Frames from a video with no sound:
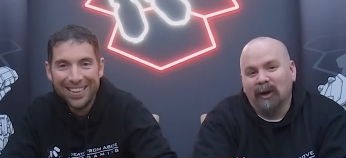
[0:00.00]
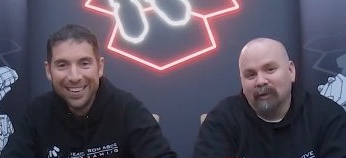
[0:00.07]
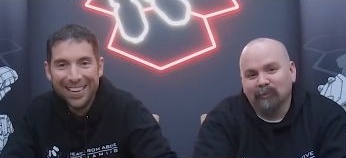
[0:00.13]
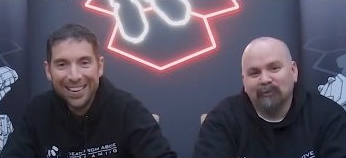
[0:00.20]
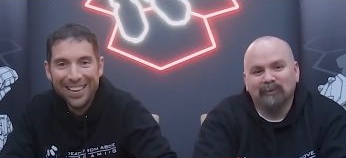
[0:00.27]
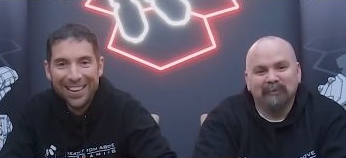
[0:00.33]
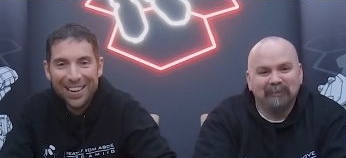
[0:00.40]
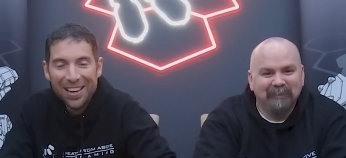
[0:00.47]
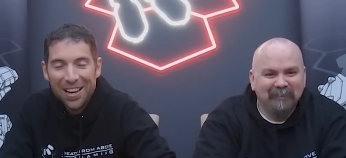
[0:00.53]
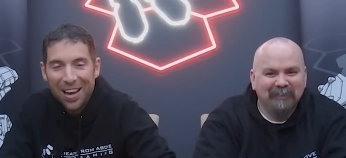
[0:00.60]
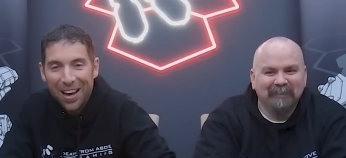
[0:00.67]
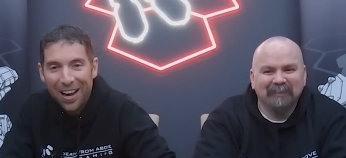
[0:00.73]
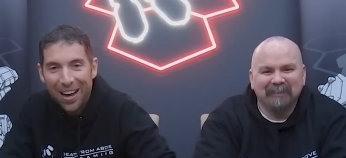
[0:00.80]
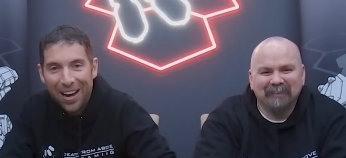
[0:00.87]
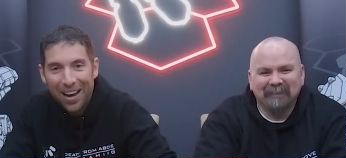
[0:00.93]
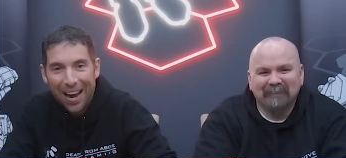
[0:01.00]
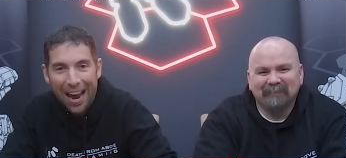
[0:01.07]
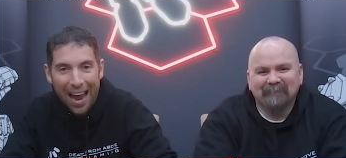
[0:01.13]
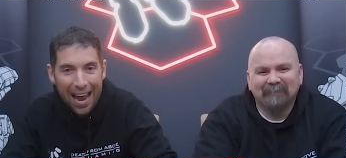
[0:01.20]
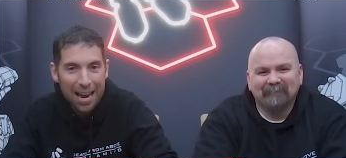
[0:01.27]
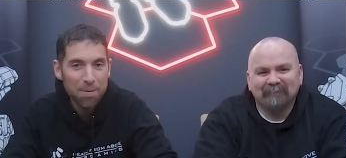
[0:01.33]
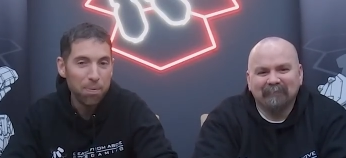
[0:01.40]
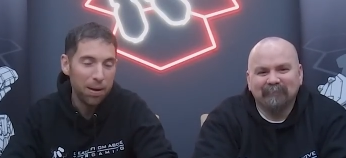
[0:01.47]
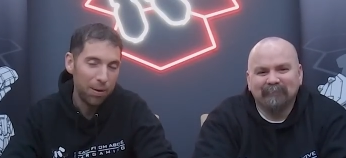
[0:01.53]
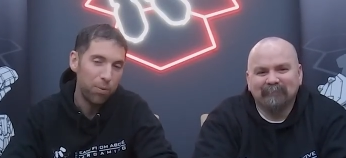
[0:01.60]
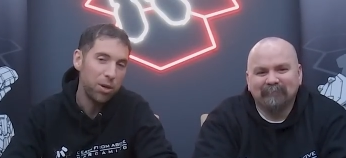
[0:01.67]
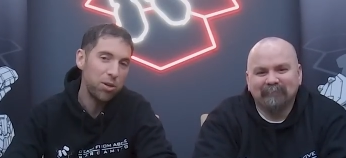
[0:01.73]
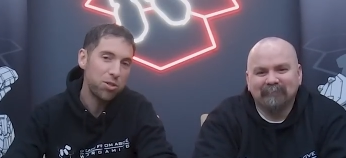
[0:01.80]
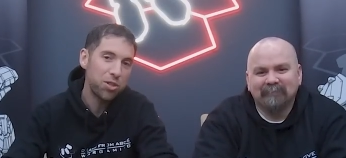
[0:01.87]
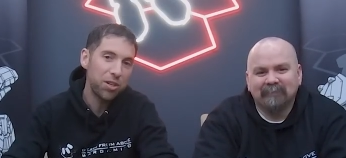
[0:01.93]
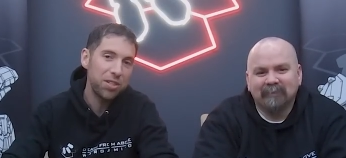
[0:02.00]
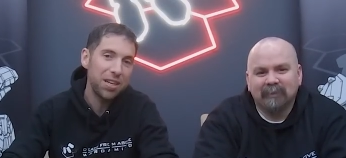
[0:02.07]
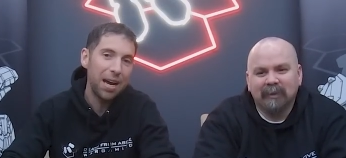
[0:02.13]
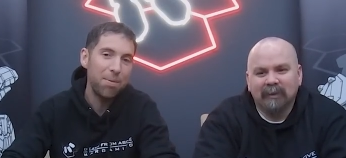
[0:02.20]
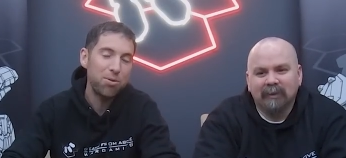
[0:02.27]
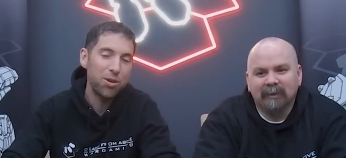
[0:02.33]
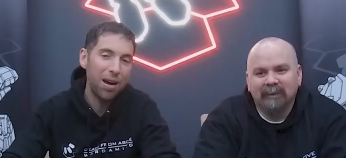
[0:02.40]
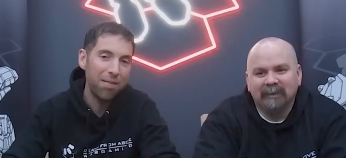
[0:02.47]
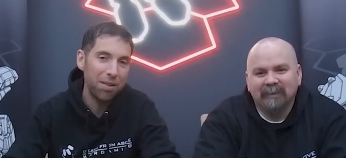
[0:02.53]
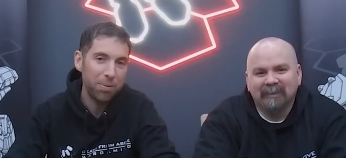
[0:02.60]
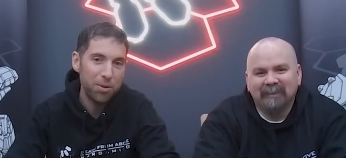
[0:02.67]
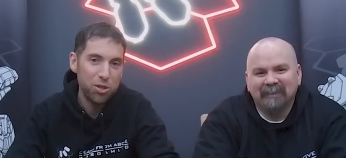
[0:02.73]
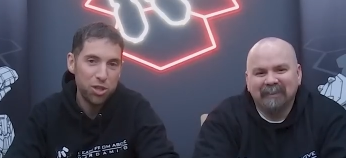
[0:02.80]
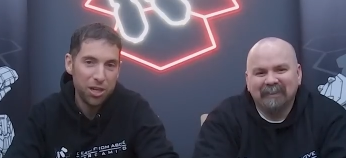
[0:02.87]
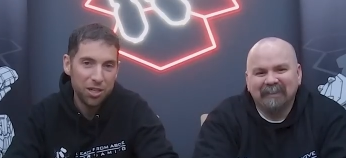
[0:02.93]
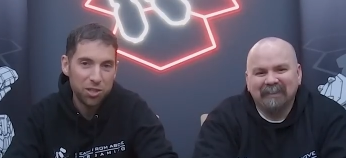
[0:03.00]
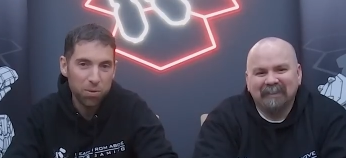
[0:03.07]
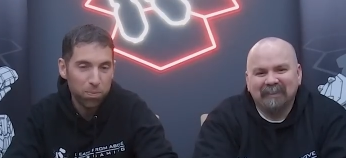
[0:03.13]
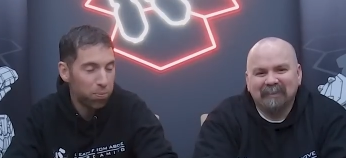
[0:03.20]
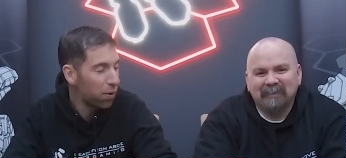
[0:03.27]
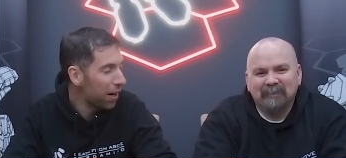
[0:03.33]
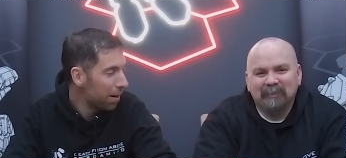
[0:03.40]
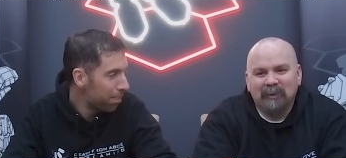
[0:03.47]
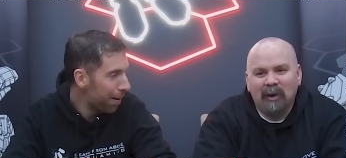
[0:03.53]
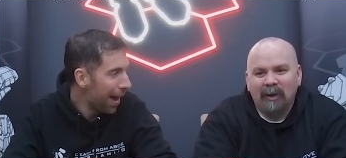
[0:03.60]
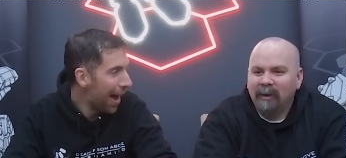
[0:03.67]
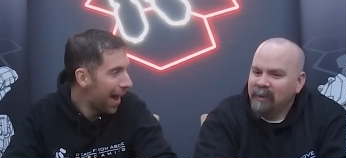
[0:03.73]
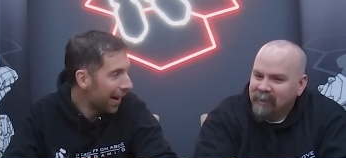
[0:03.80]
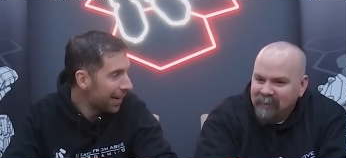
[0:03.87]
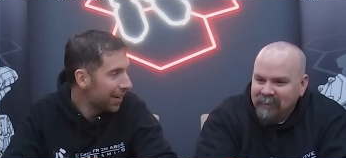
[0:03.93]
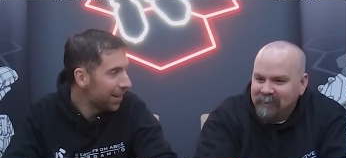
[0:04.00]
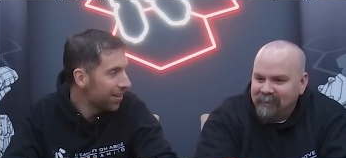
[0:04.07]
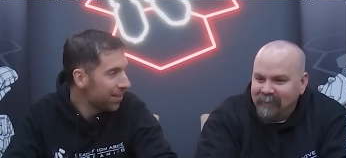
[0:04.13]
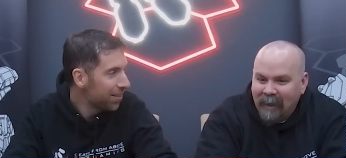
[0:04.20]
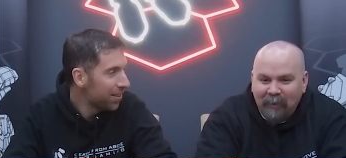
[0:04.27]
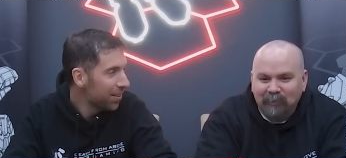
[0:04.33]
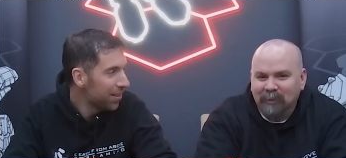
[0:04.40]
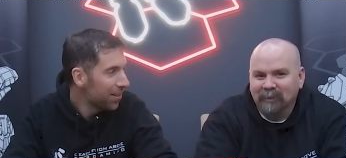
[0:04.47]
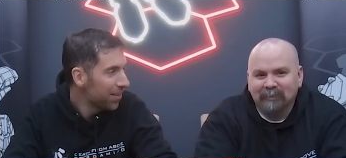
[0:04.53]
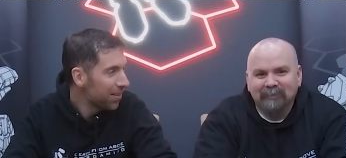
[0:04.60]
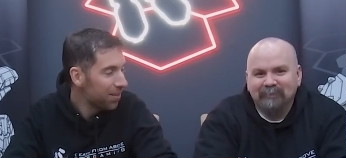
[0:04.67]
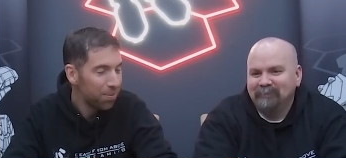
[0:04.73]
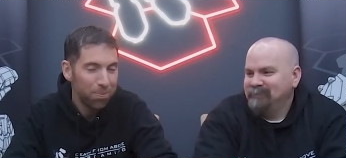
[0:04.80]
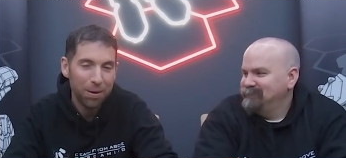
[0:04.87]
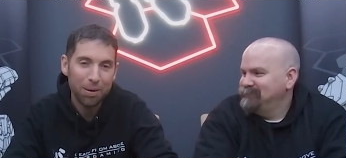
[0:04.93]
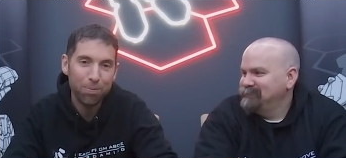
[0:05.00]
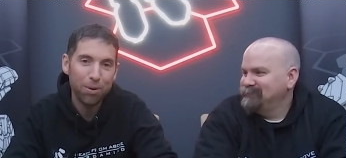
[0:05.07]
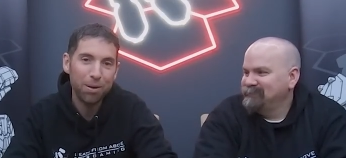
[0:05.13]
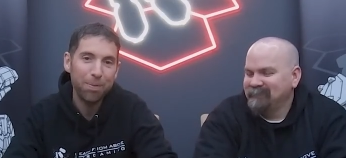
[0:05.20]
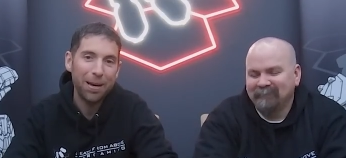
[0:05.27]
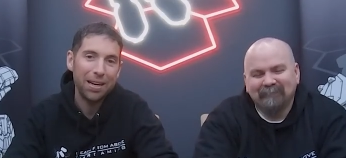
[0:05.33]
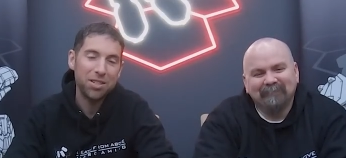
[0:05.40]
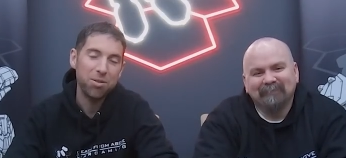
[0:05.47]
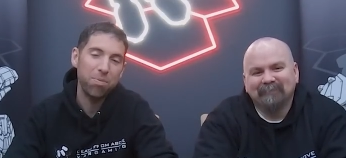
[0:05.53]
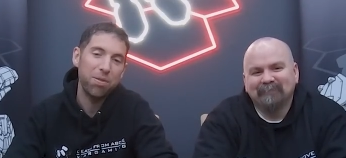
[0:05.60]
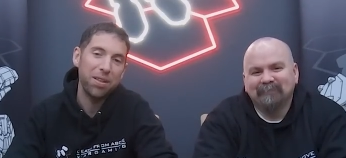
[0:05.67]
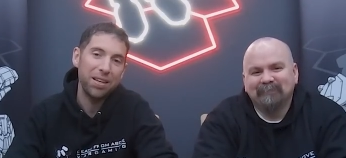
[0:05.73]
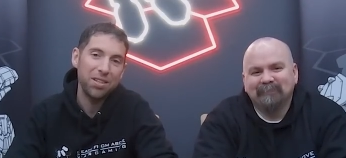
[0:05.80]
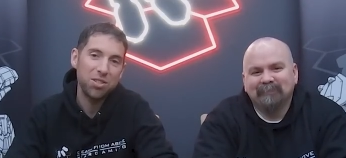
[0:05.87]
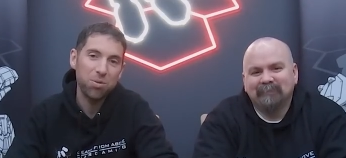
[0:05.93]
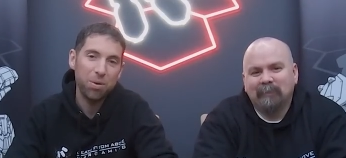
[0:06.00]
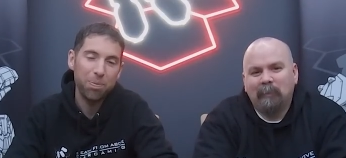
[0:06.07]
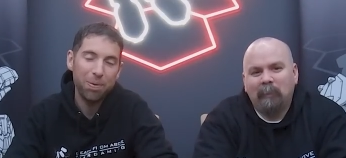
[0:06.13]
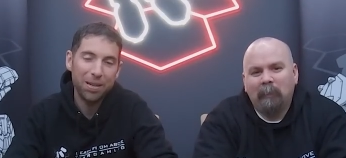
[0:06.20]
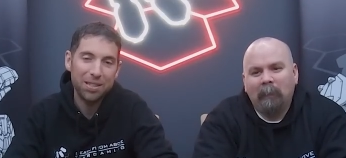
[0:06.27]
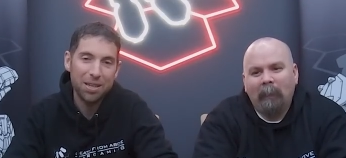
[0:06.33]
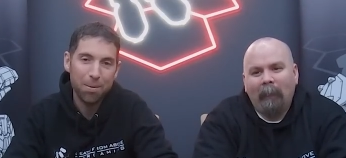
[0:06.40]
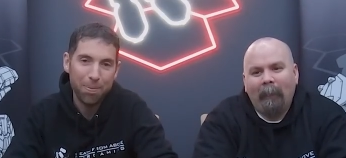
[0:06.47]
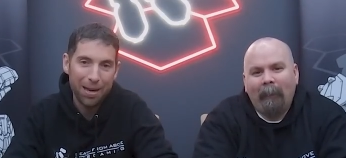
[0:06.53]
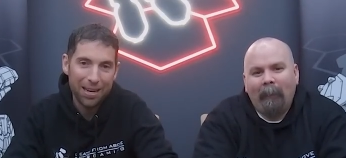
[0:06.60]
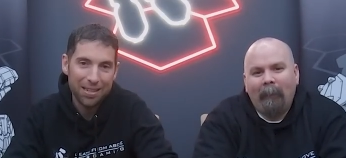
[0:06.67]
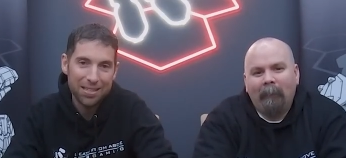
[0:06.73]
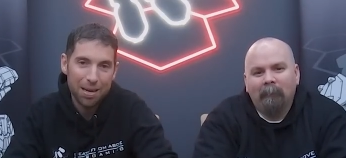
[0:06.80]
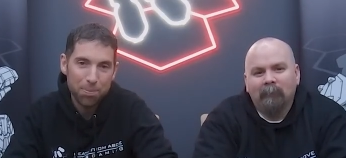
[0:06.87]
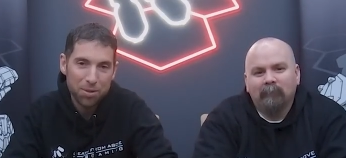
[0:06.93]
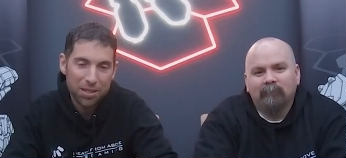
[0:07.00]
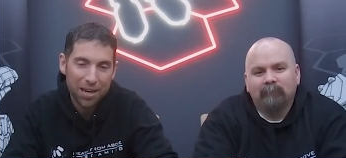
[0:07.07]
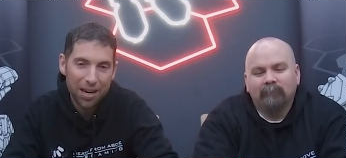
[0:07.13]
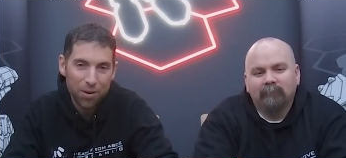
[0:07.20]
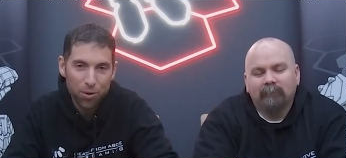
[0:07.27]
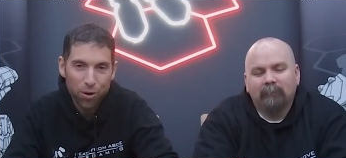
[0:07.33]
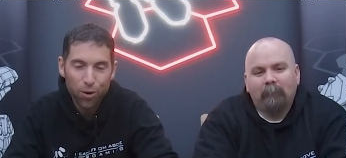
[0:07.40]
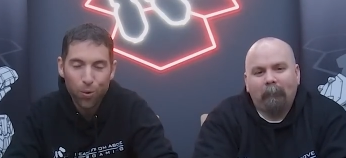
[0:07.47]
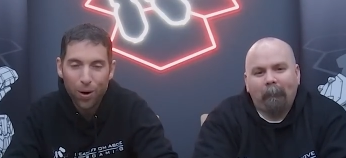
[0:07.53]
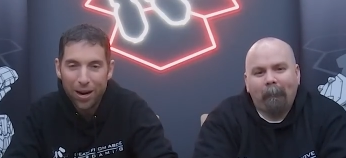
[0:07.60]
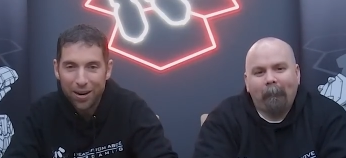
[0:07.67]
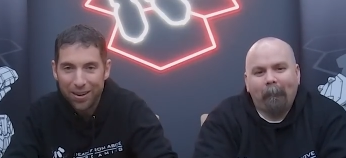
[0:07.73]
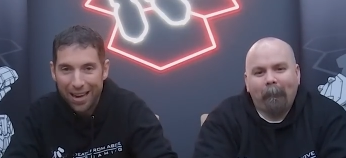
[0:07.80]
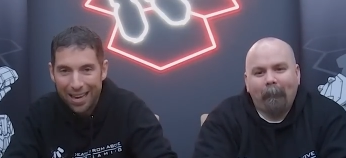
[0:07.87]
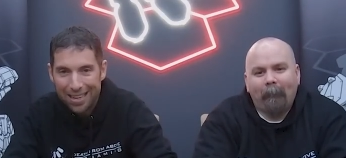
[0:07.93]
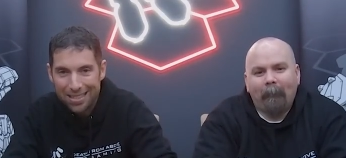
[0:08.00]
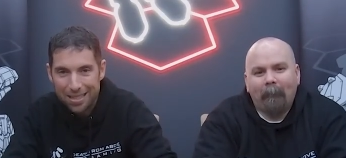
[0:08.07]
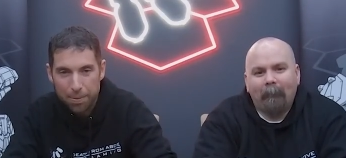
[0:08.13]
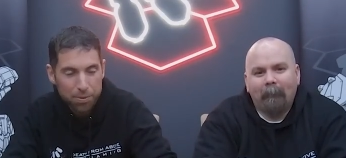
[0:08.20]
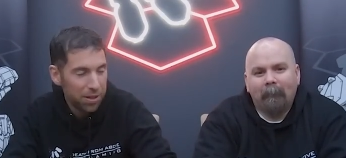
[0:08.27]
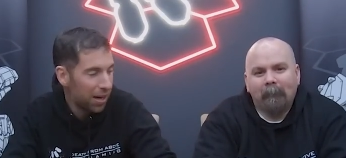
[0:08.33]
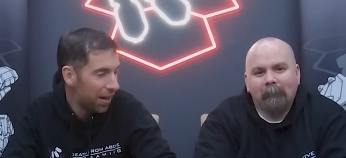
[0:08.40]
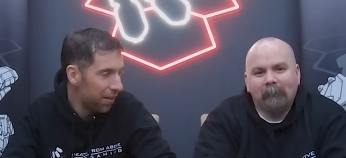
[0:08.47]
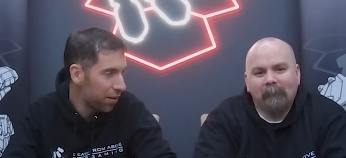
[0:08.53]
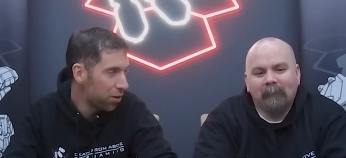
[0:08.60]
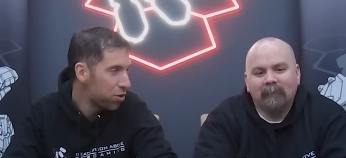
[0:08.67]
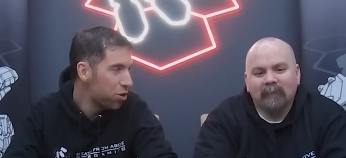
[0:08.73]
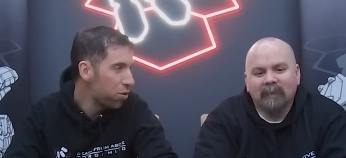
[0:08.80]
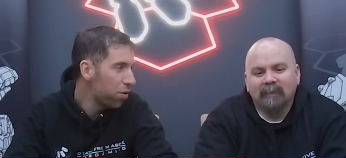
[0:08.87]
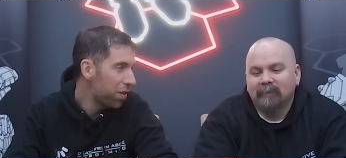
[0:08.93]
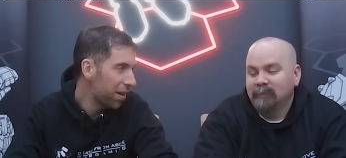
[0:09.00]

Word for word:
Speaker 1: times. Uh, and we used our time traveling machine to bring back... Nailed it. Bring, bring back some things that we picked up at Adepticon or acquired at Adepticon. There are two